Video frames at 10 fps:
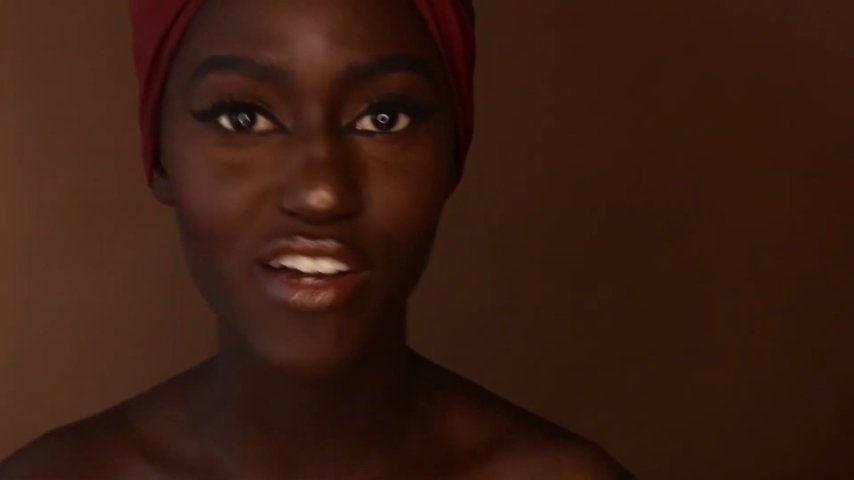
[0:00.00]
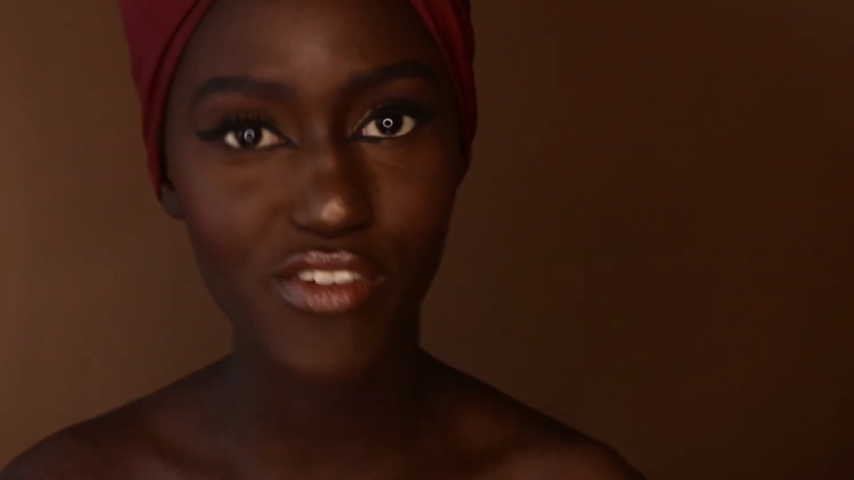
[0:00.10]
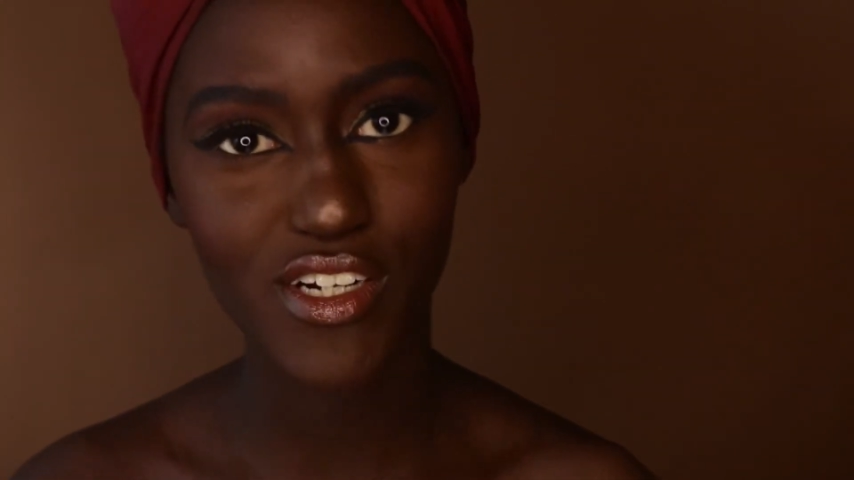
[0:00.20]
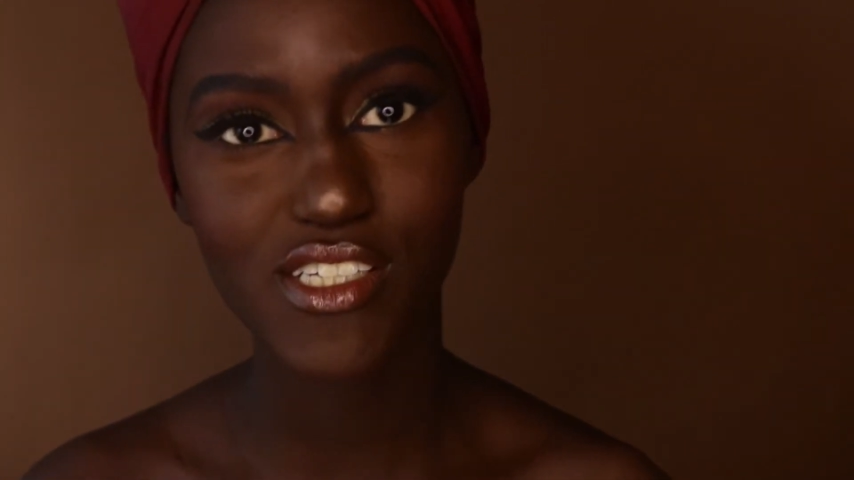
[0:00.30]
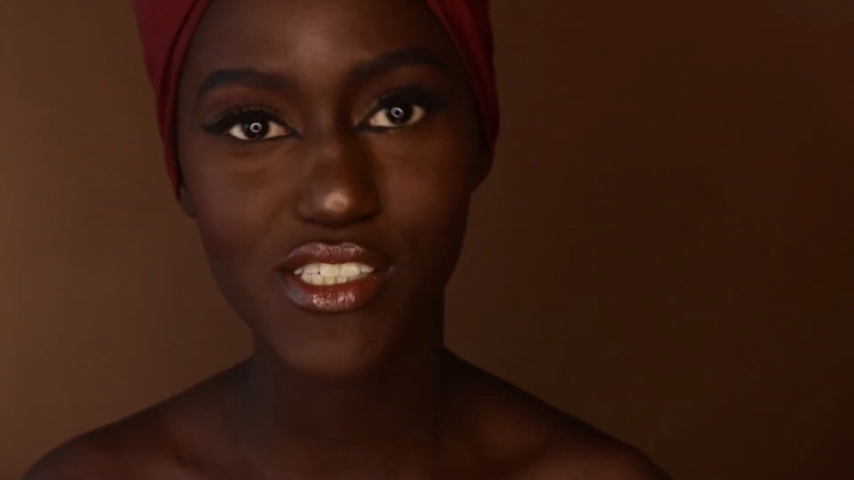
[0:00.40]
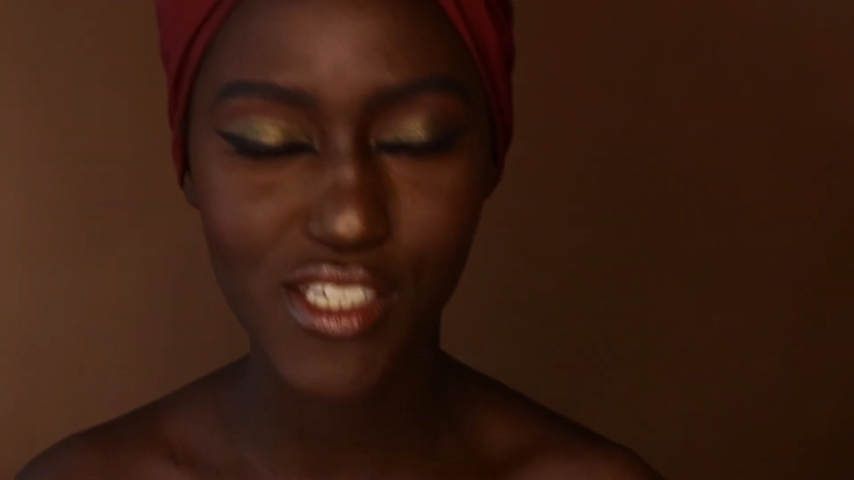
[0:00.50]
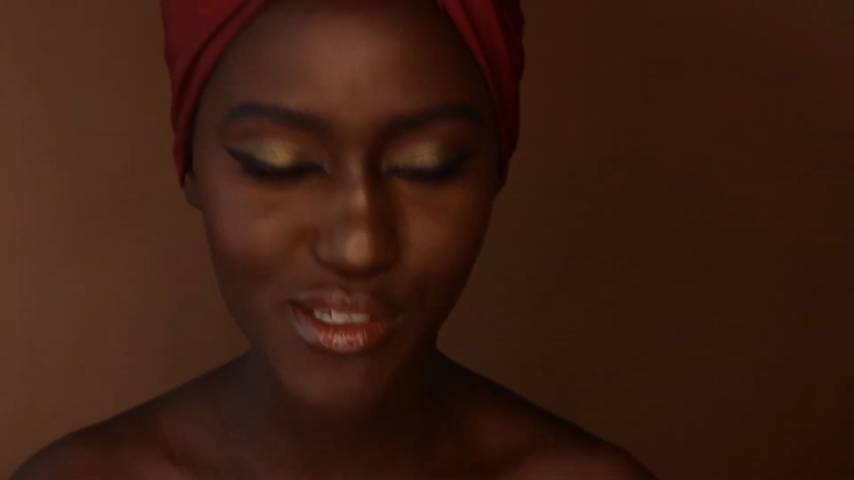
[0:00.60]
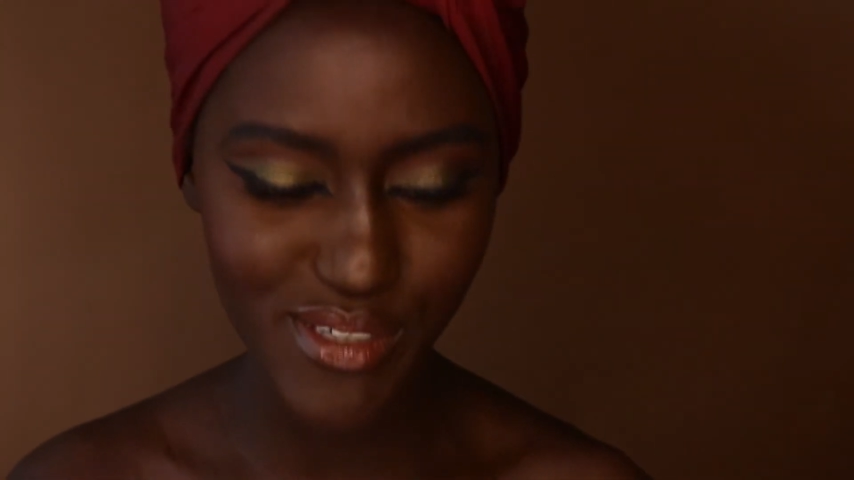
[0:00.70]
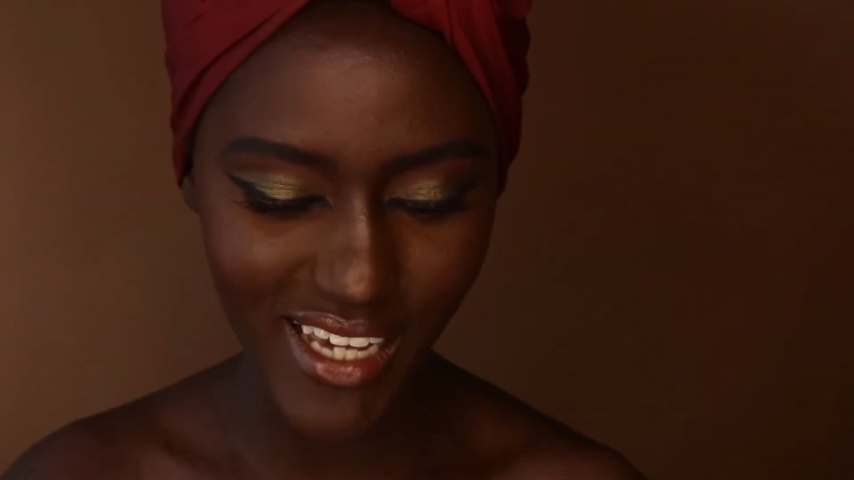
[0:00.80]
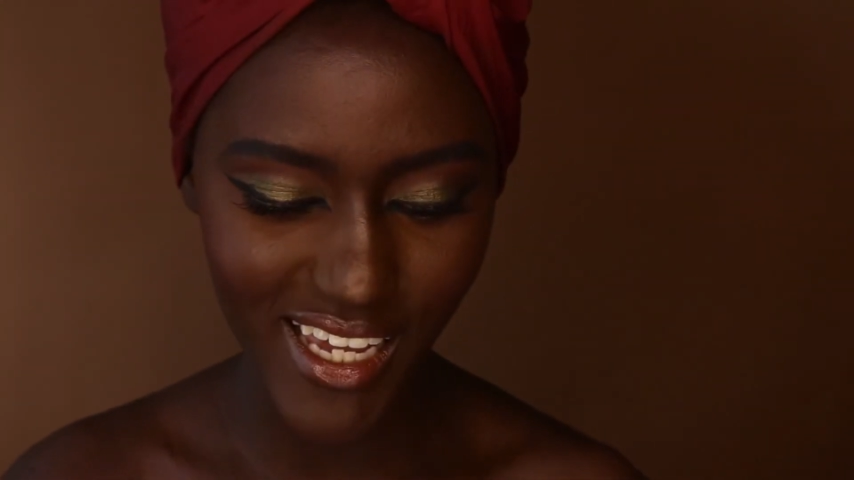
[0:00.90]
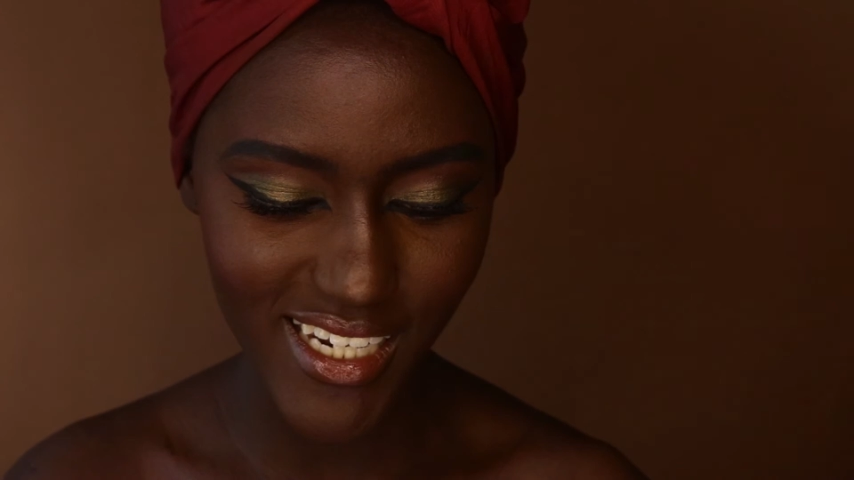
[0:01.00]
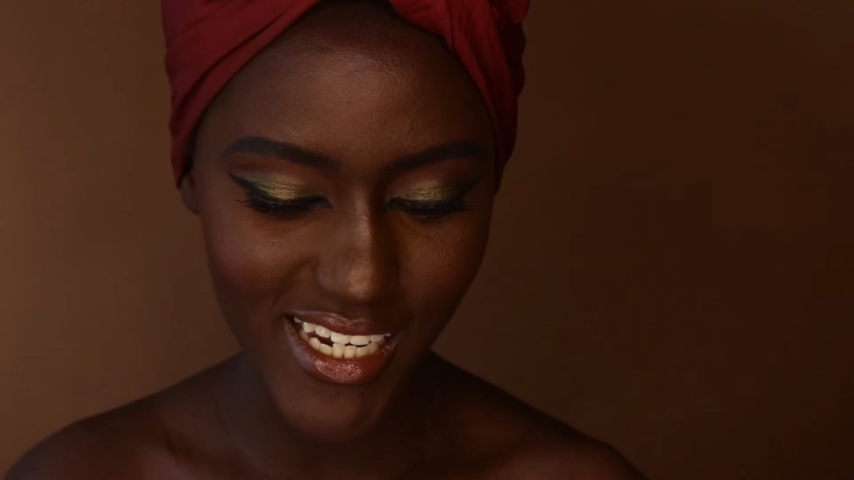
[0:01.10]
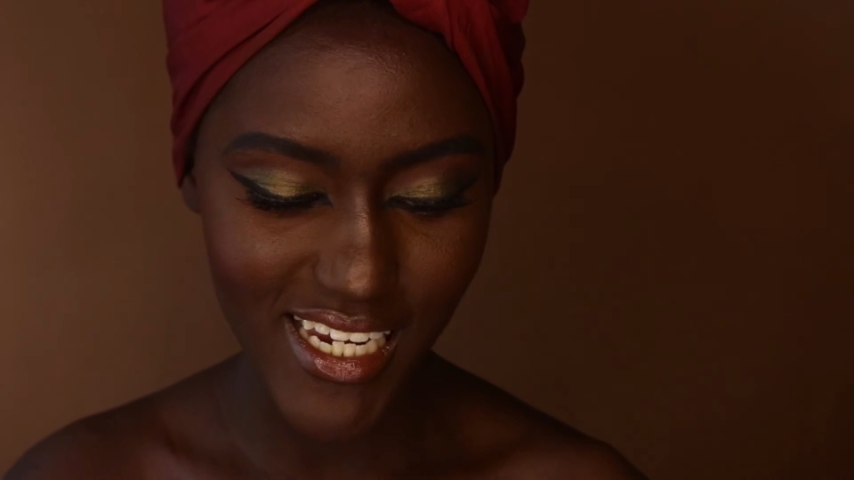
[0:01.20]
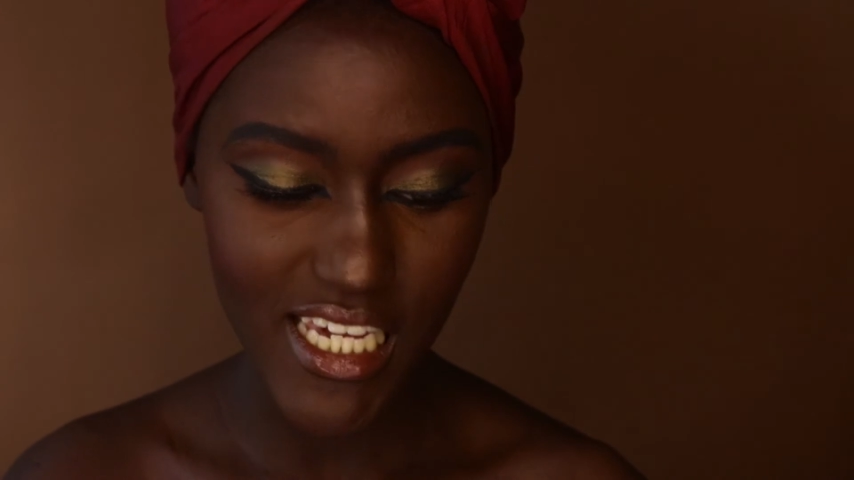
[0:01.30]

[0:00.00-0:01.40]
ever gonna see you again,